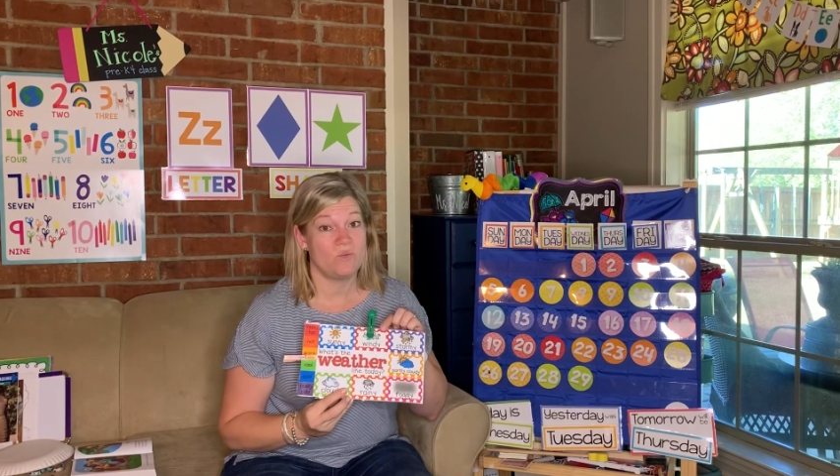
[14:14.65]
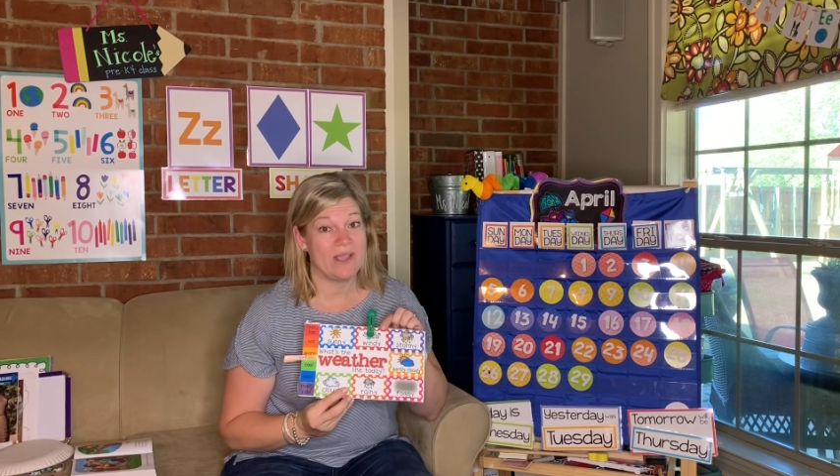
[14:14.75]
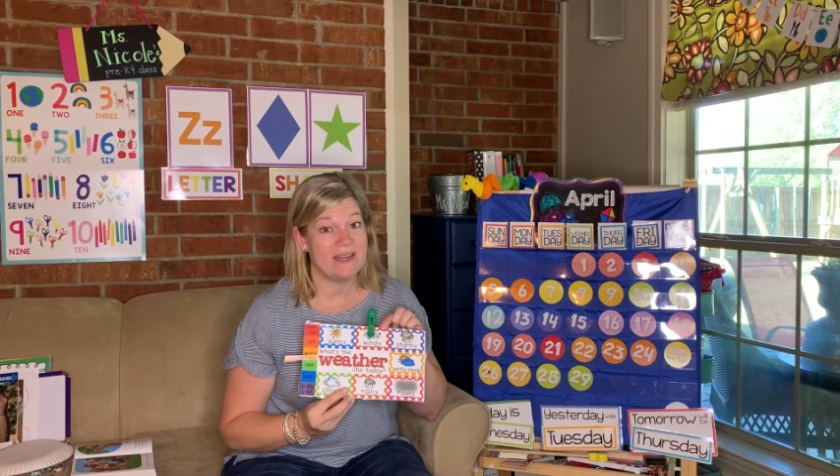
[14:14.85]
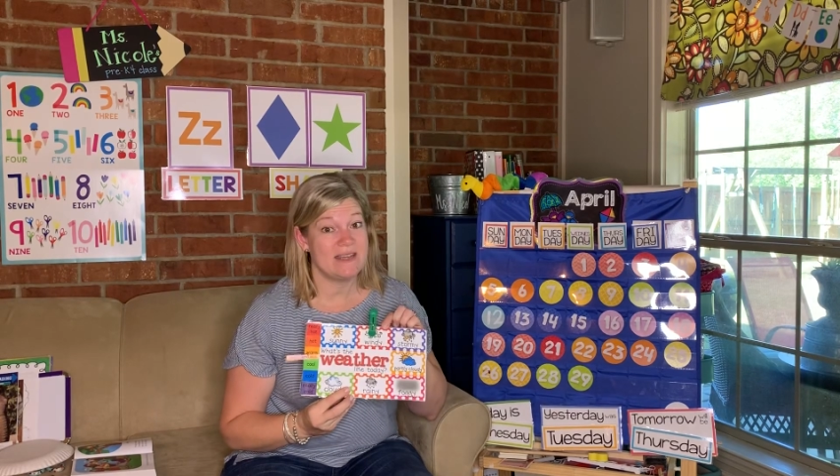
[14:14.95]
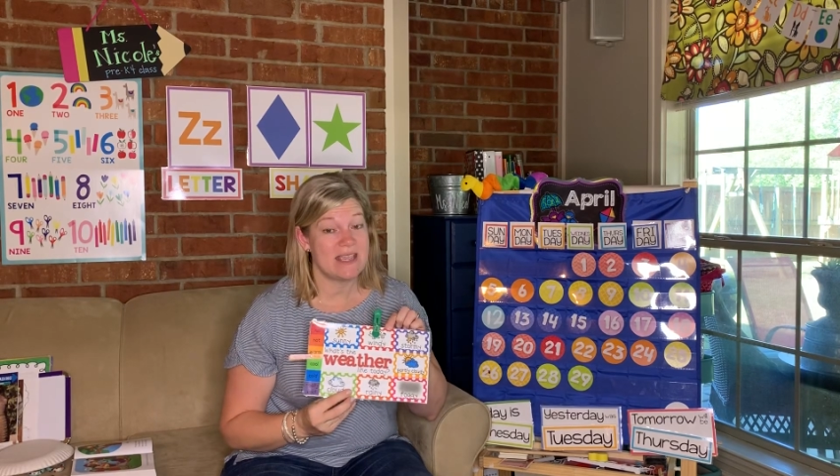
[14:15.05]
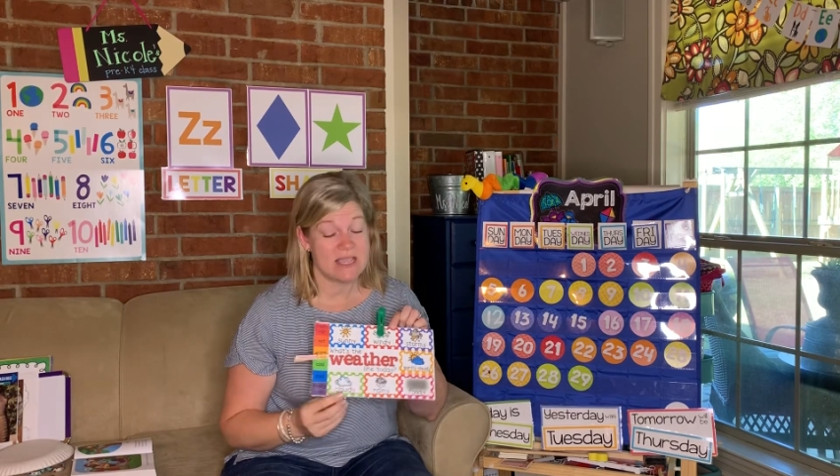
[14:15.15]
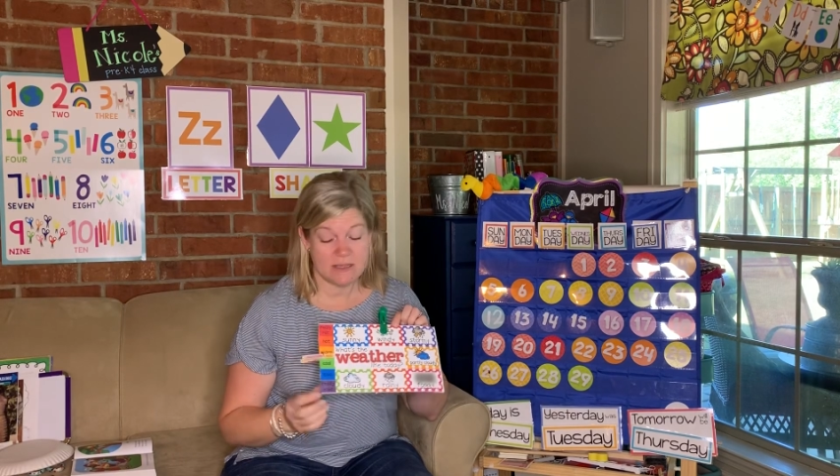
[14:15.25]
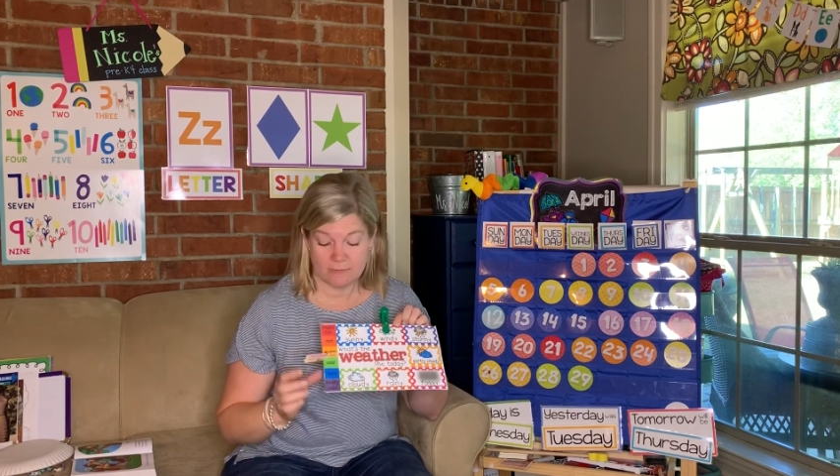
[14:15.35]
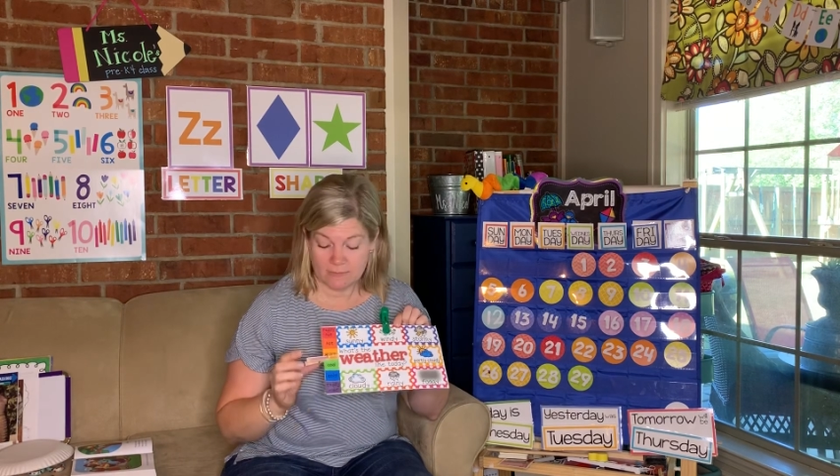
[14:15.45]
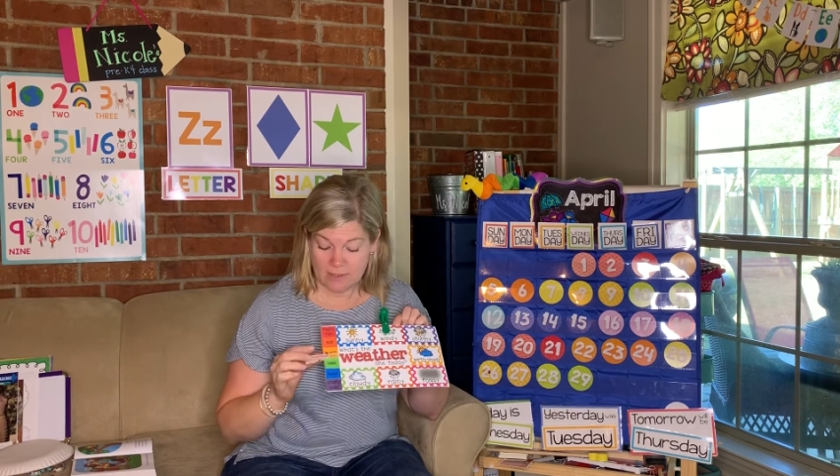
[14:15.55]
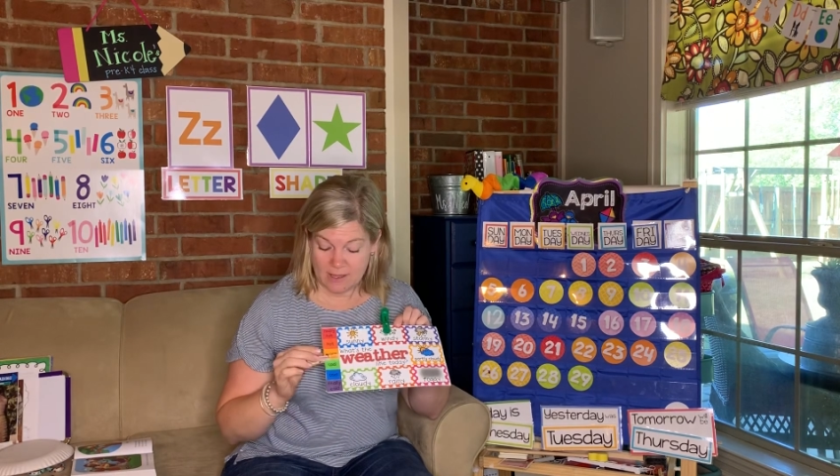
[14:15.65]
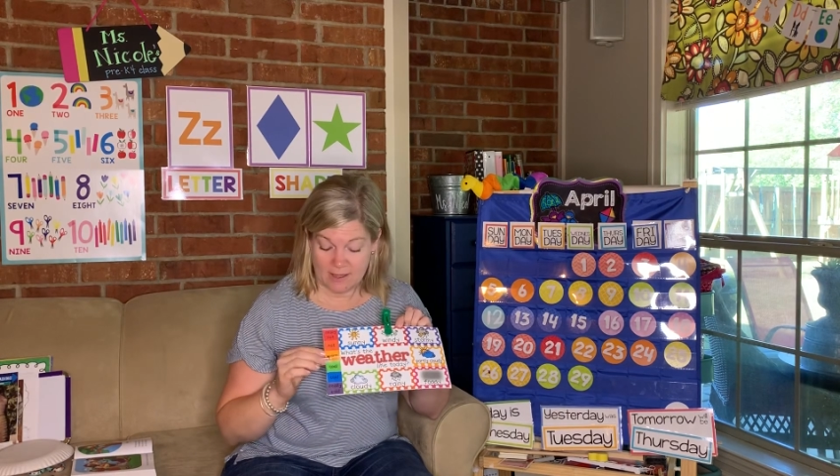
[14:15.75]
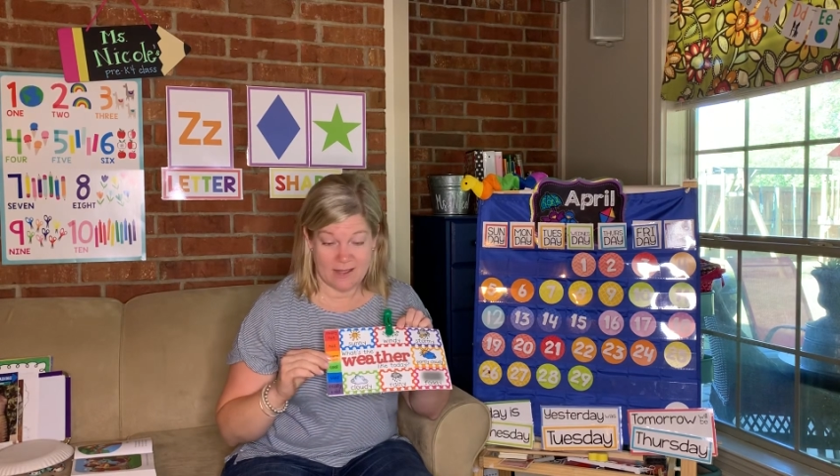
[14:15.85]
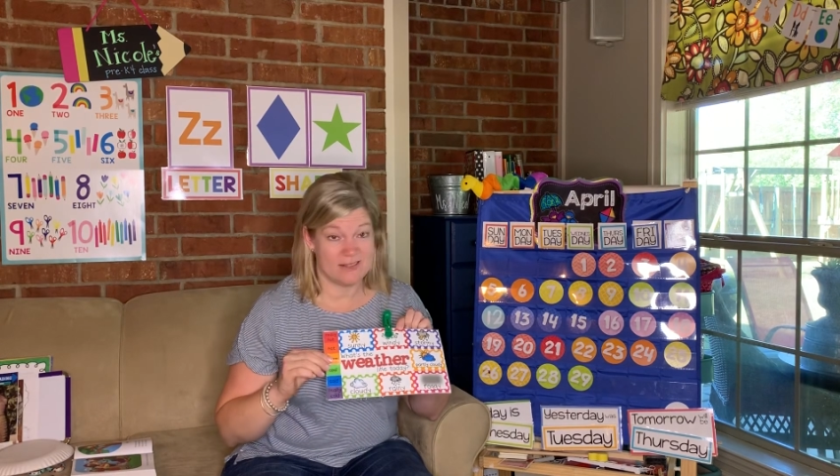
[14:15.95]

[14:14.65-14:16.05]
windy and